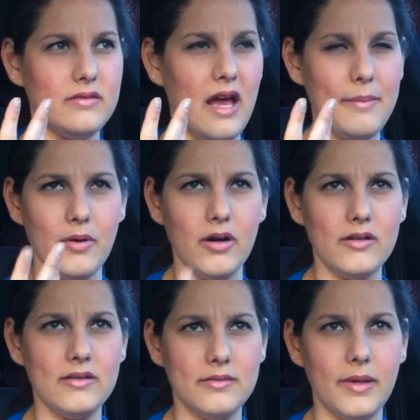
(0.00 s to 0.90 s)
My
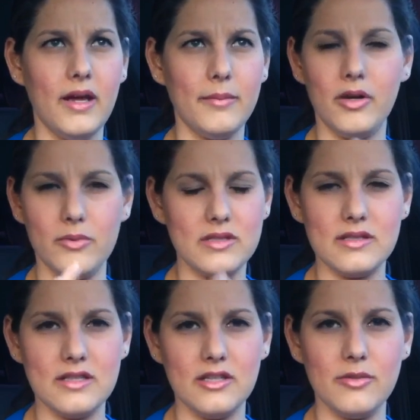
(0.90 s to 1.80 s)
iPod, I
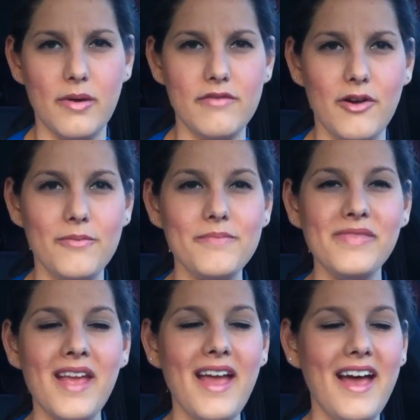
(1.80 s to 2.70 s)
wasn't listening to my phone.
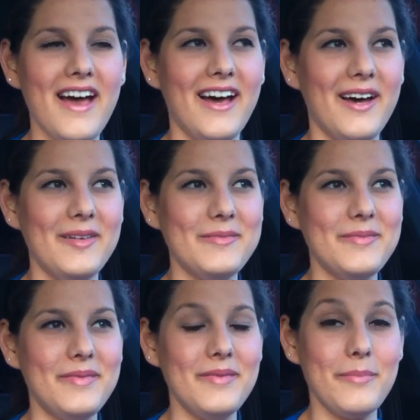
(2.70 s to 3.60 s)

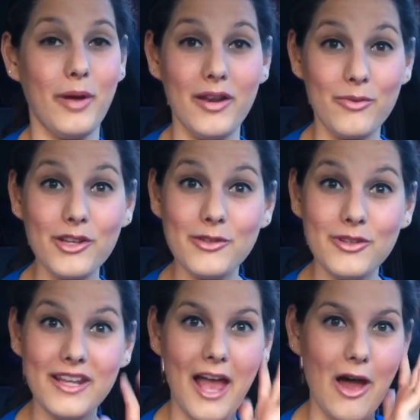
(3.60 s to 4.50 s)
Um, but it really,
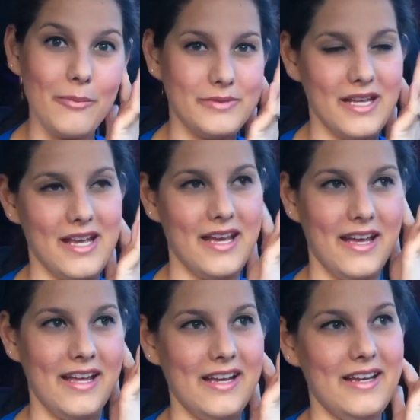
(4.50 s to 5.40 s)
really helped,
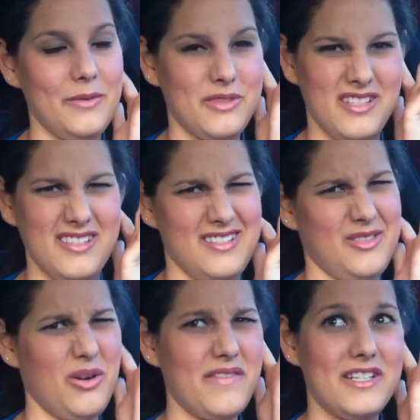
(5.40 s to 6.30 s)
and it was
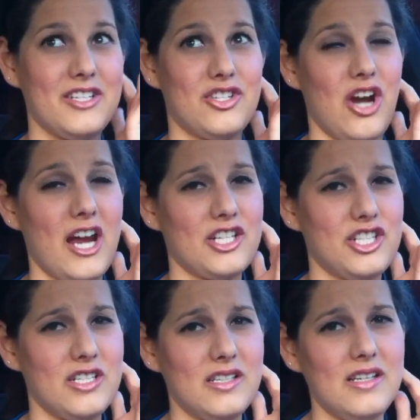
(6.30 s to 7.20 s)
sort of a
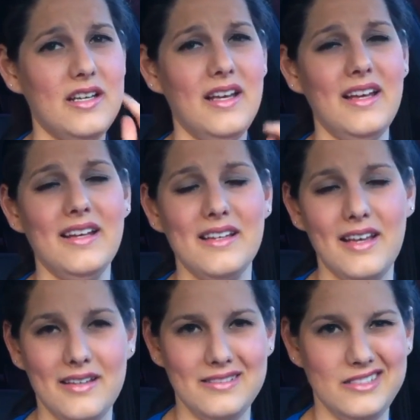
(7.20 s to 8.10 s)
distraction,
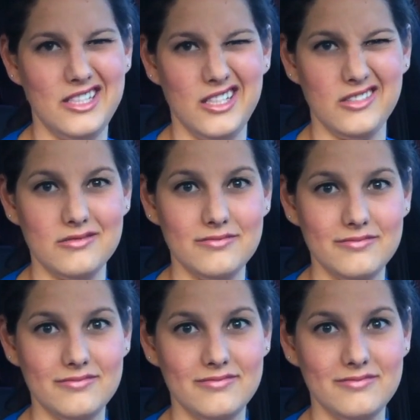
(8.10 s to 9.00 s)
you know,
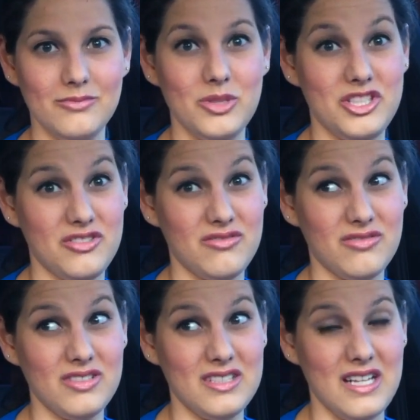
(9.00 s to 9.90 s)
which
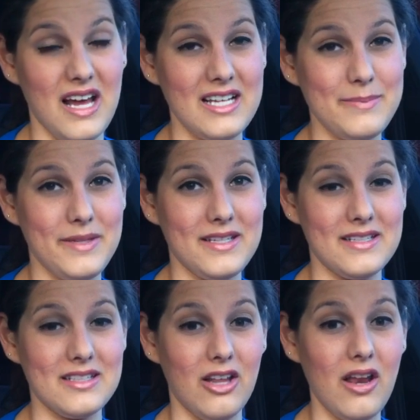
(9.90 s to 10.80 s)
is nice
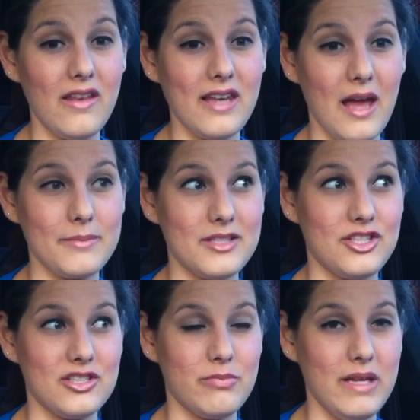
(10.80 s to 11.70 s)
because a lot of times
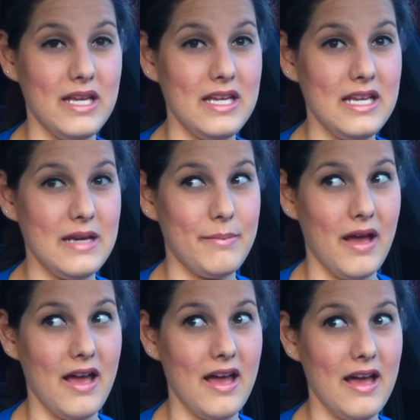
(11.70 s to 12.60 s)
it's just me and
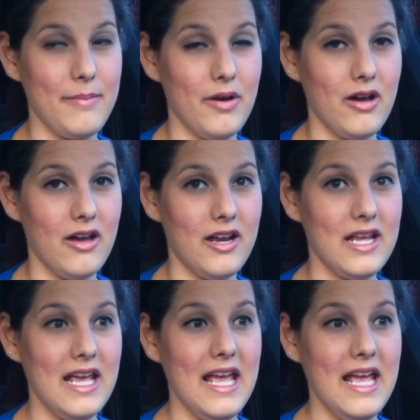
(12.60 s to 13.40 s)
my iPod